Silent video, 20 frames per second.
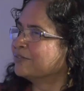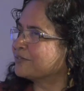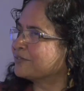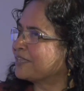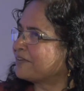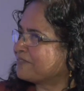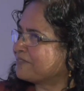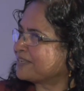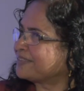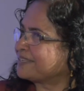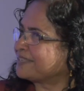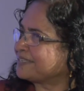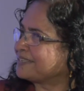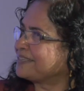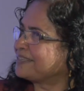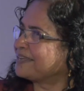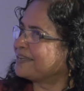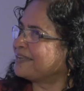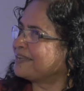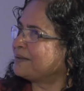So there were these
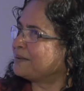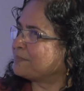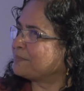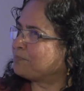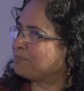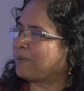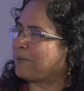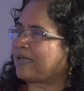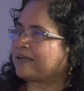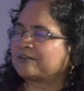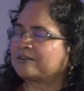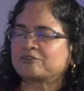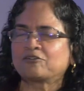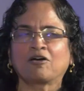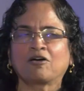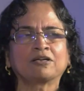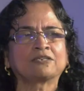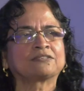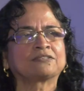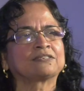little
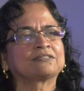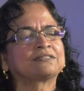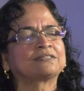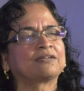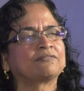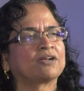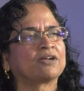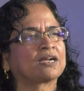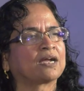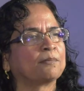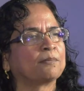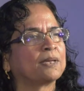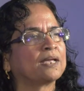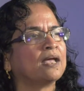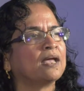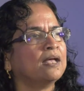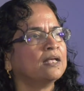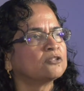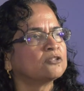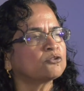paradoxes that were
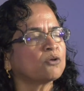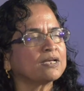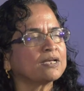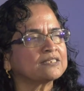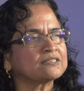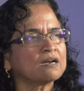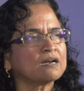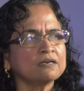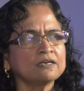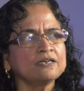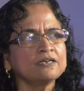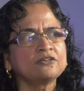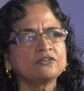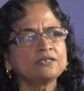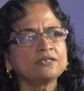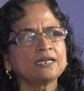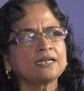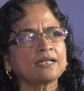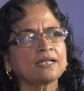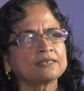coming. So I started
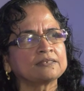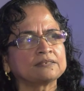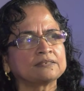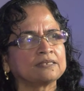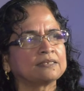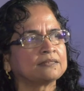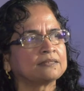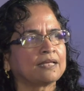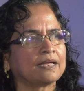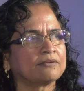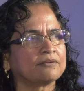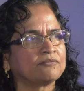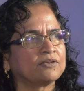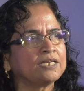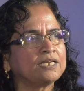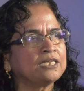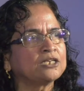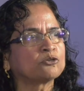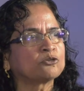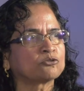realizing that
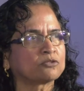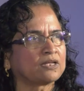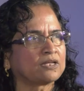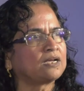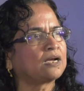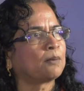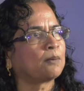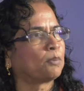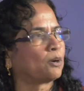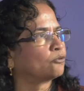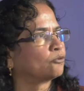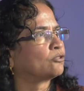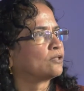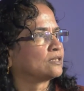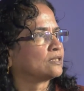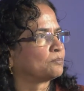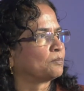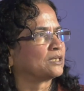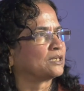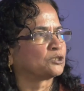we need to think about
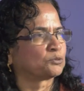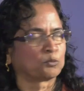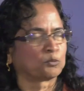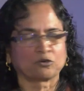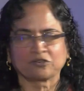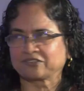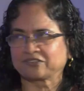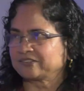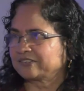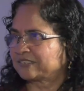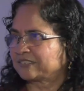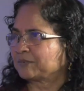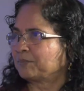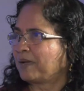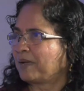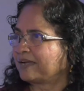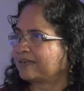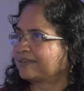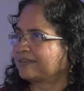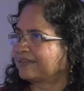this much more
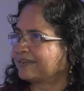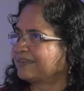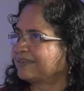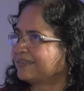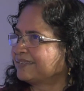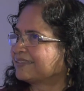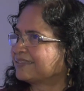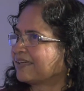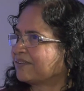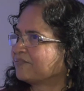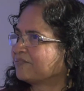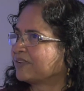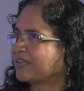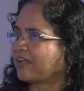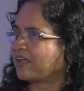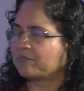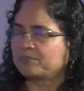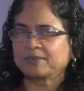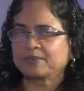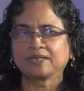systematically than we
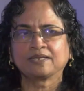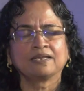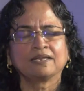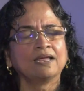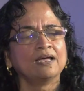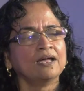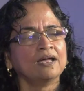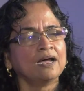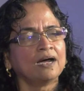have been